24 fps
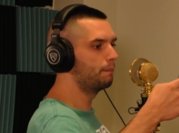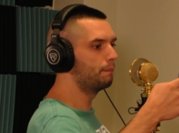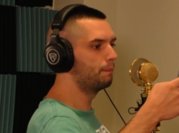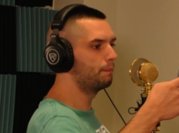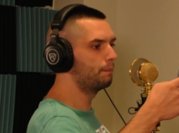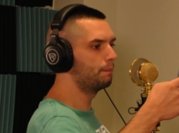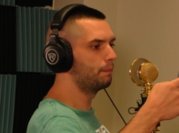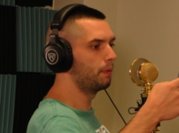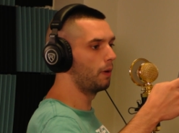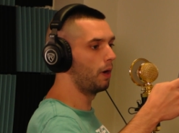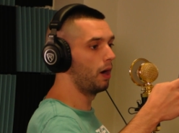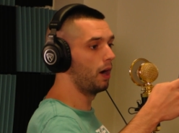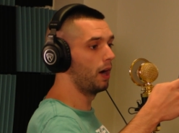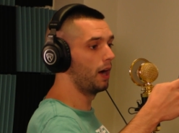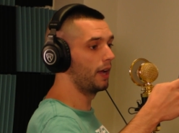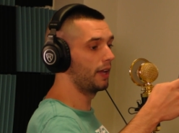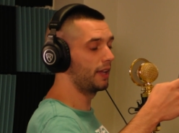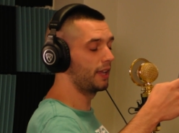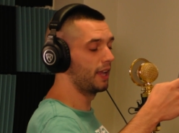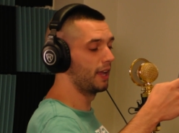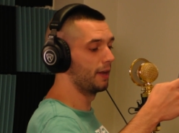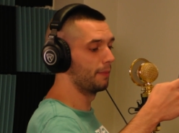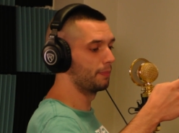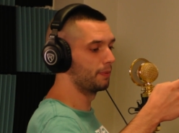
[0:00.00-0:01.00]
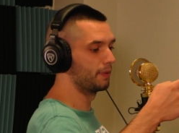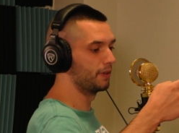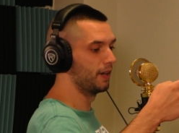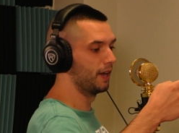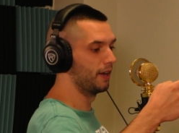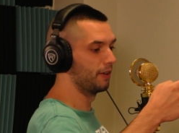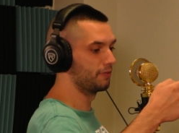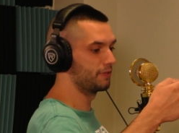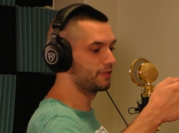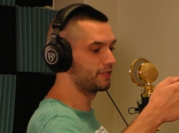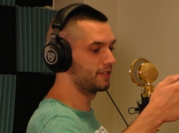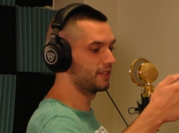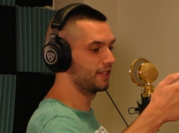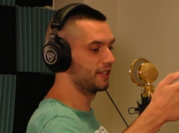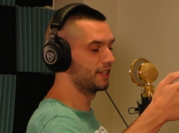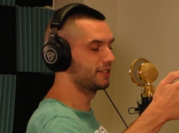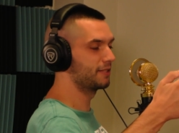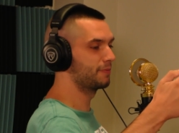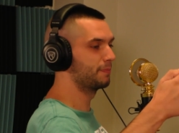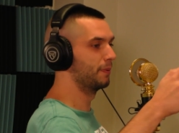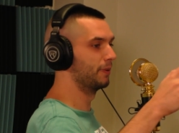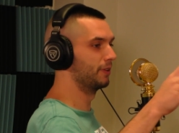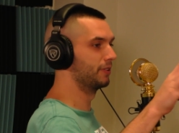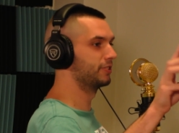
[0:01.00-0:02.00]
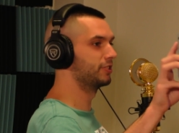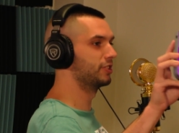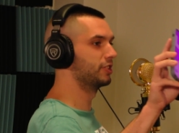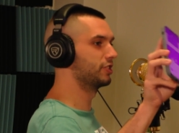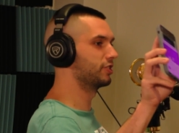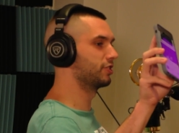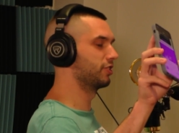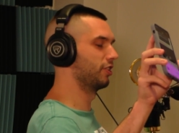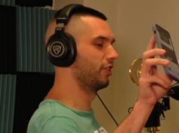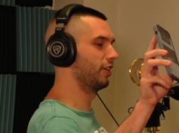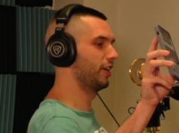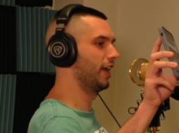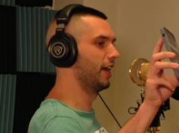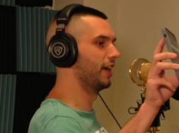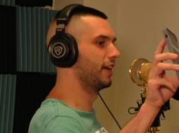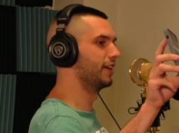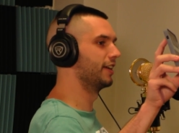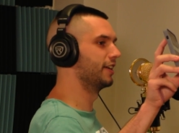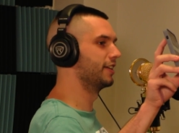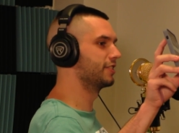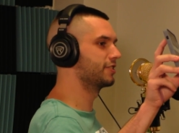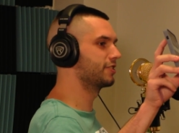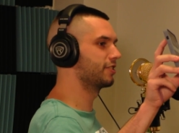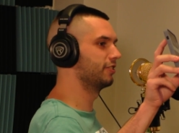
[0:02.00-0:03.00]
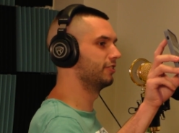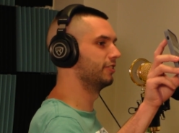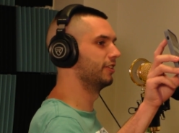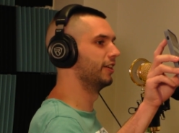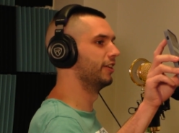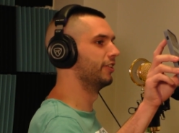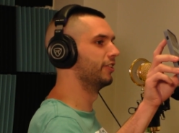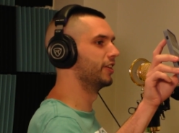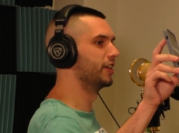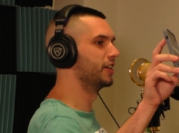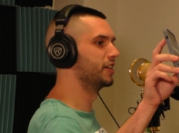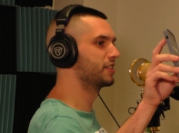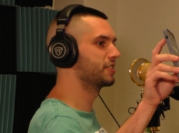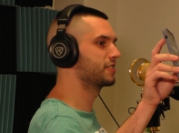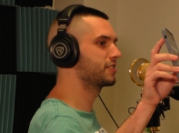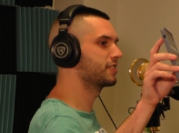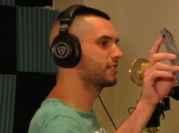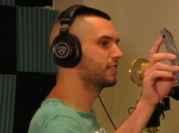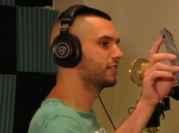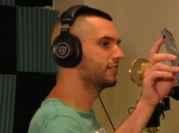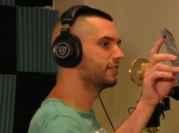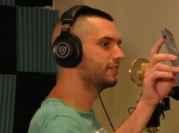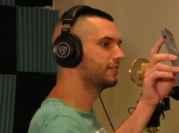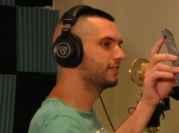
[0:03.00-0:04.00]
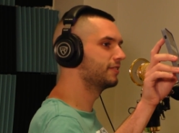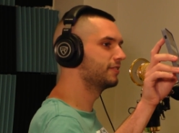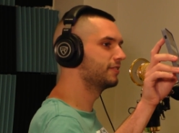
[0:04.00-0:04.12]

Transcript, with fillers: Be I can't pronounce this, but just look at it. It's hilarious. Ruben